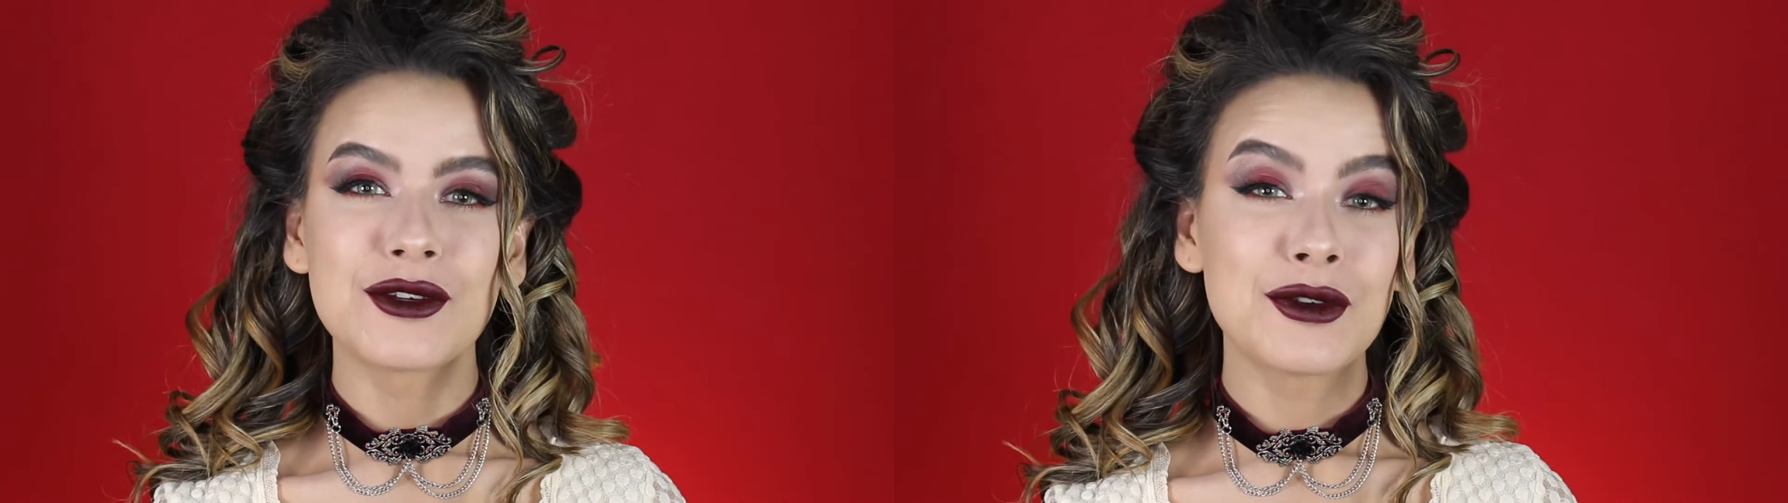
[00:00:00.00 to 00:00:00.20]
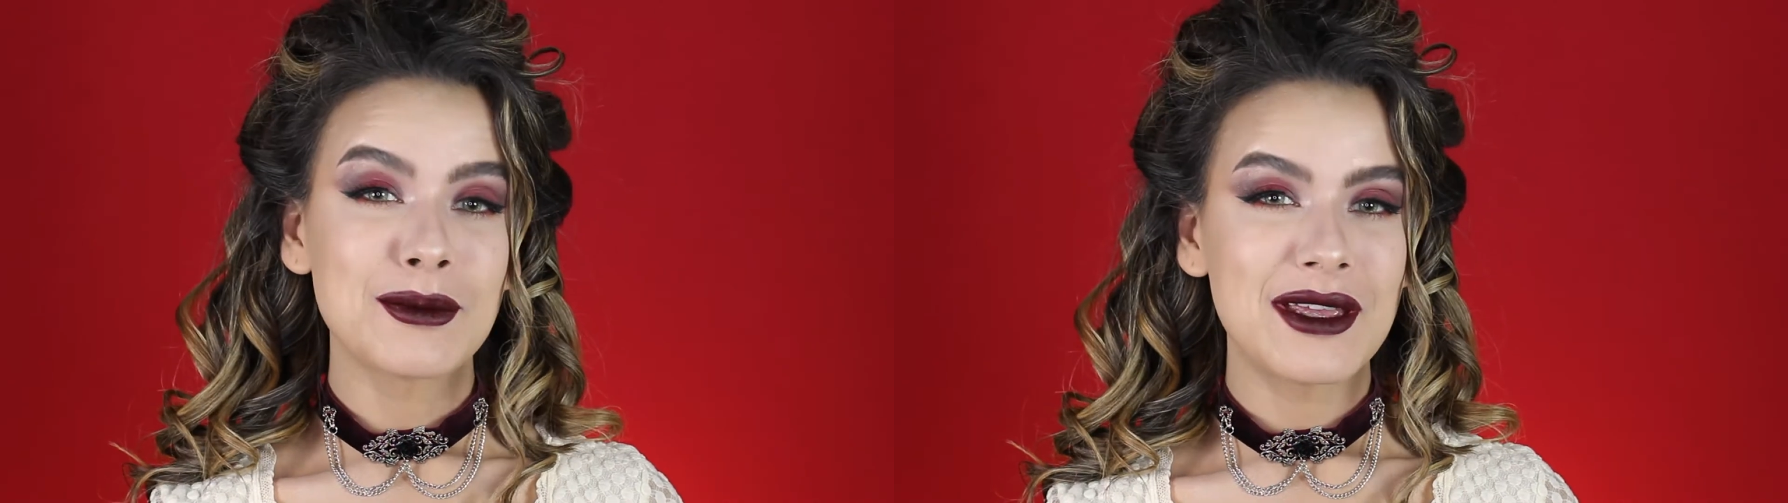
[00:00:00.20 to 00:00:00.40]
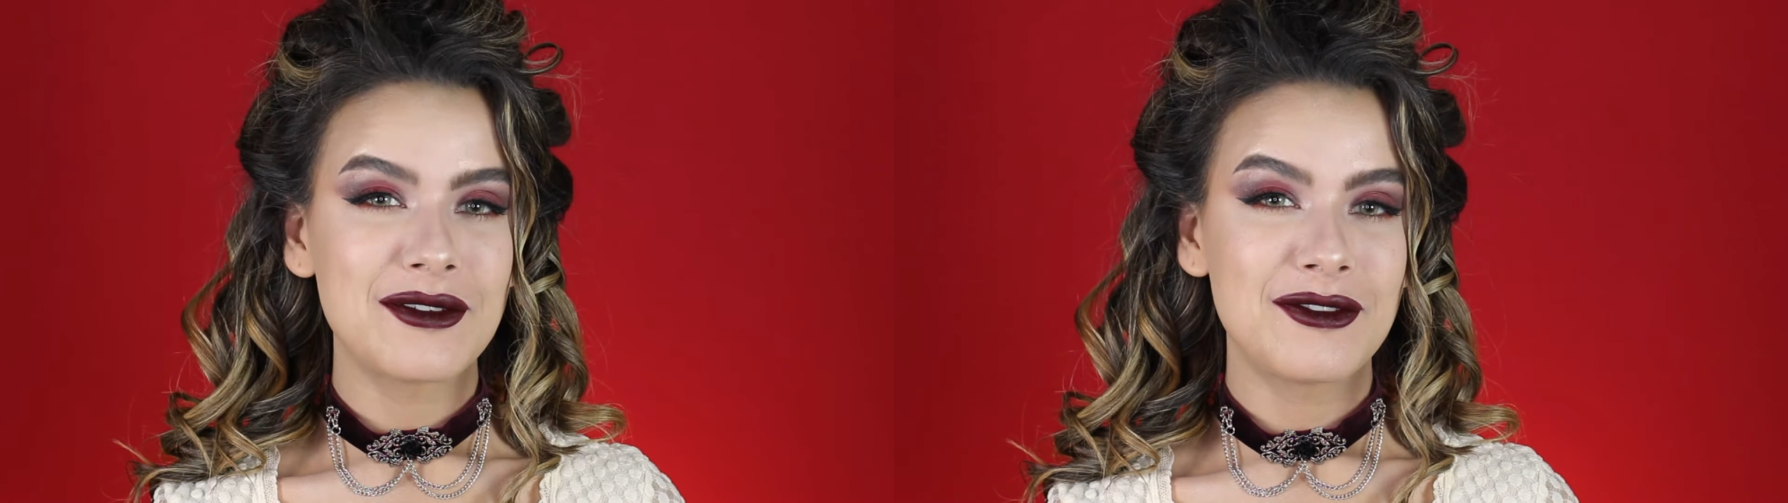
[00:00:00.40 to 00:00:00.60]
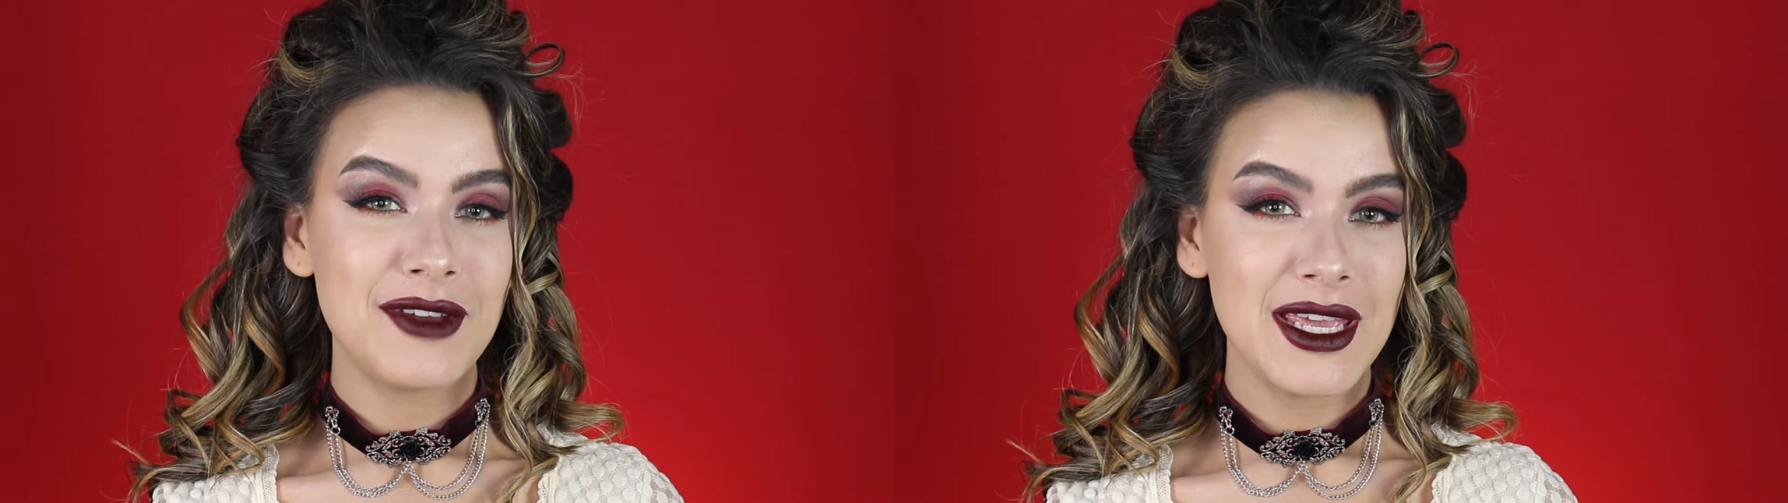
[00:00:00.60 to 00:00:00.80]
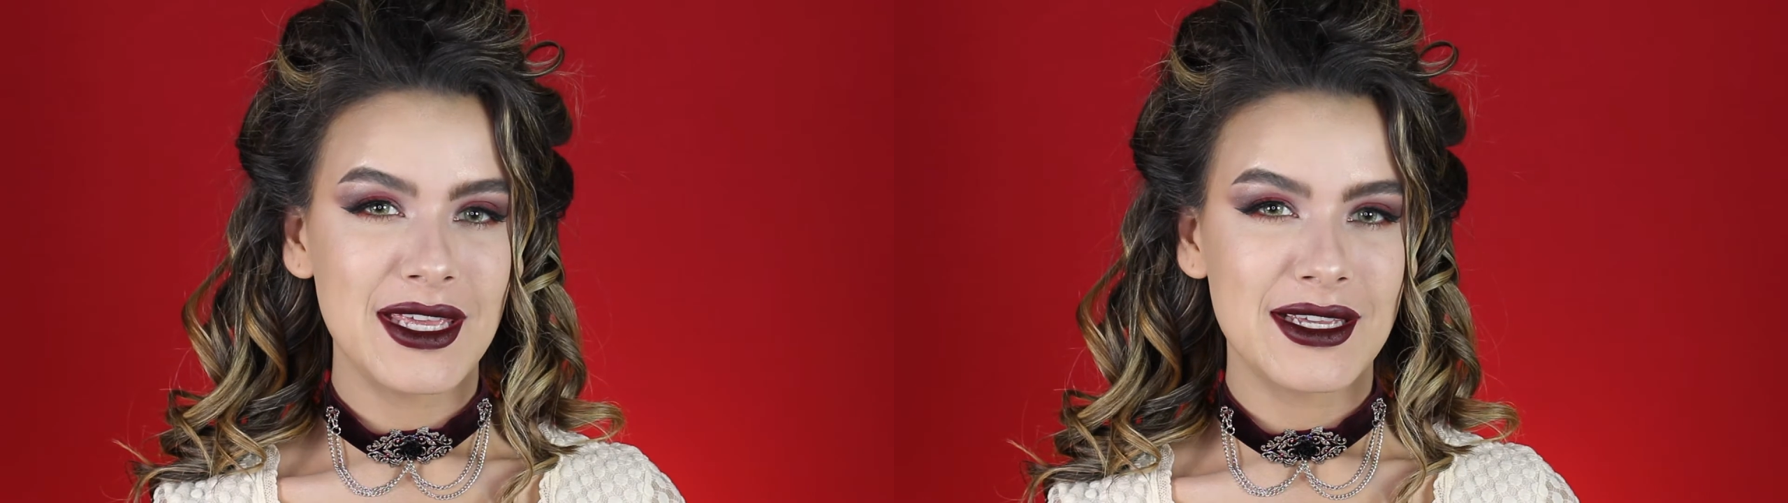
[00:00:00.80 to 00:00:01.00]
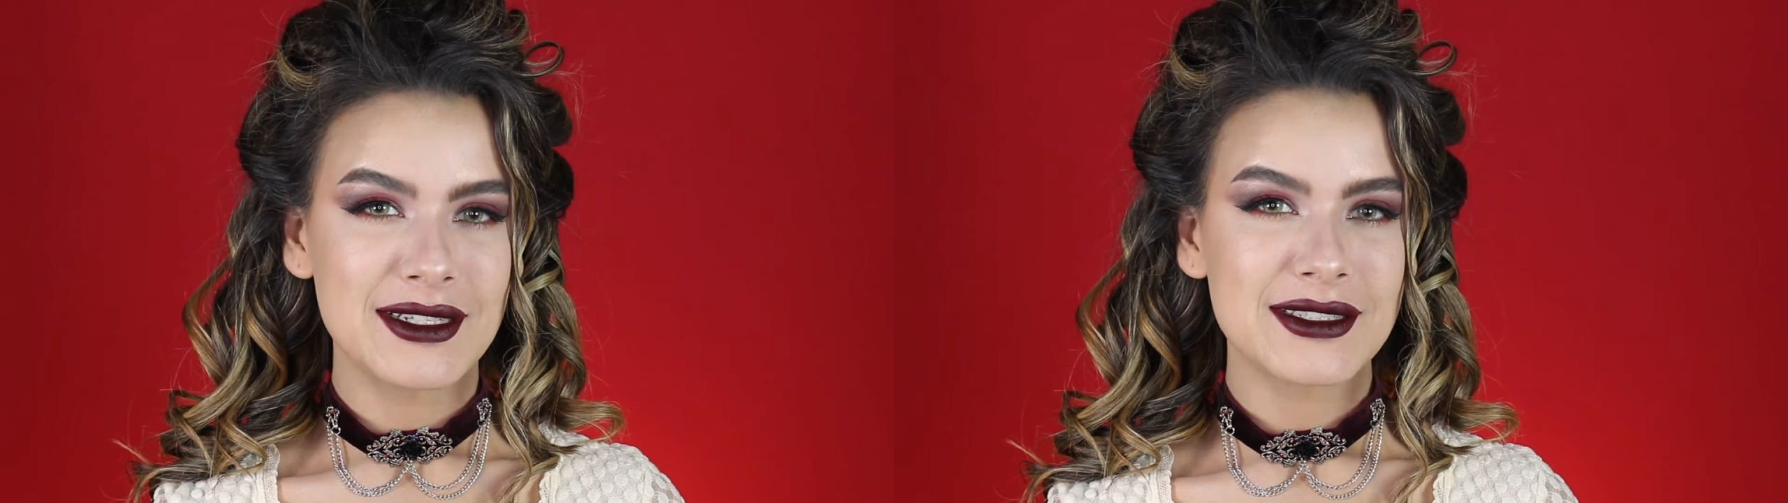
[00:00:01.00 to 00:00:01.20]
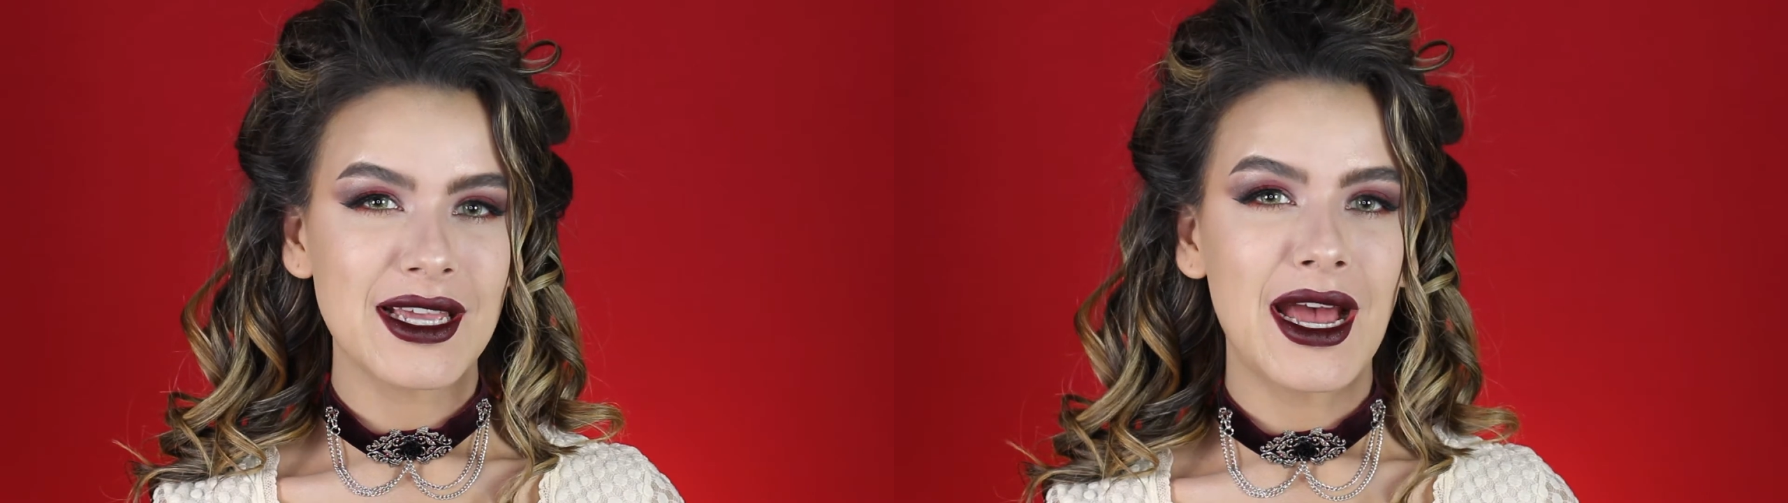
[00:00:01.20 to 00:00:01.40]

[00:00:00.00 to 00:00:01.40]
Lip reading: for my fangs,